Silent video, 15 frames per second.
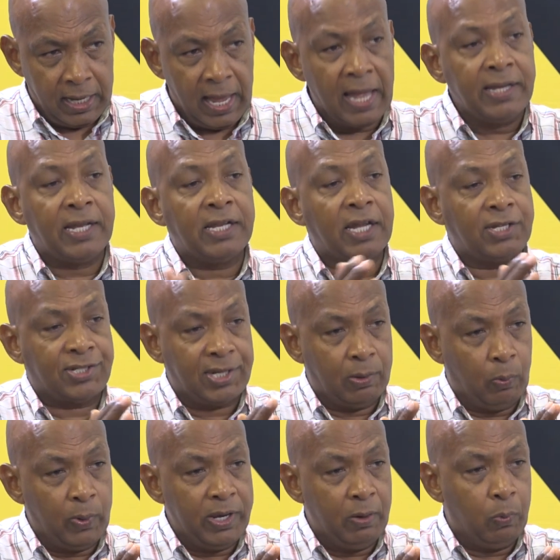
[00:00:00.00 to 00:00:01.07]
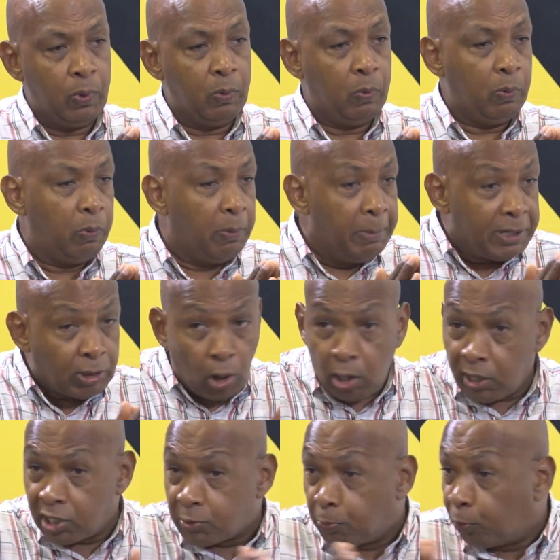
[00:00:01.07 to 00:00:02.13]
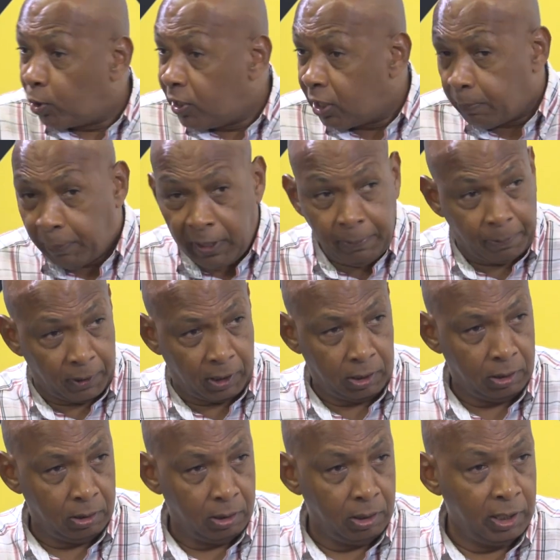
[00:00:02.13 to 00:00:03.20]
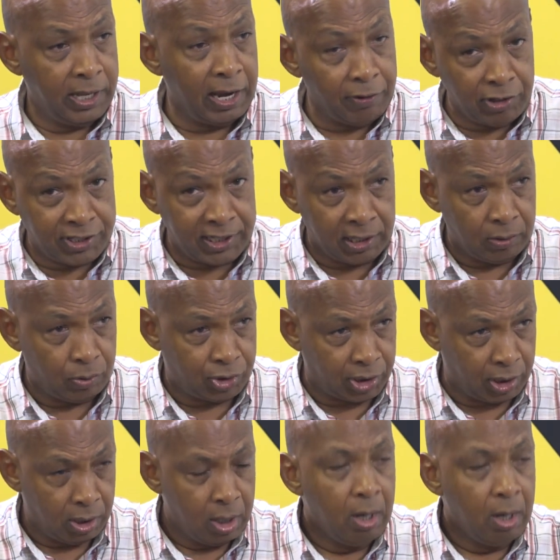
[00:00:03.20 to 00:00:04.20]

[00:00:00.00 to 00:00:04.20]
And as I say, we, we we meet all these brilliant people here in Saint Lucia,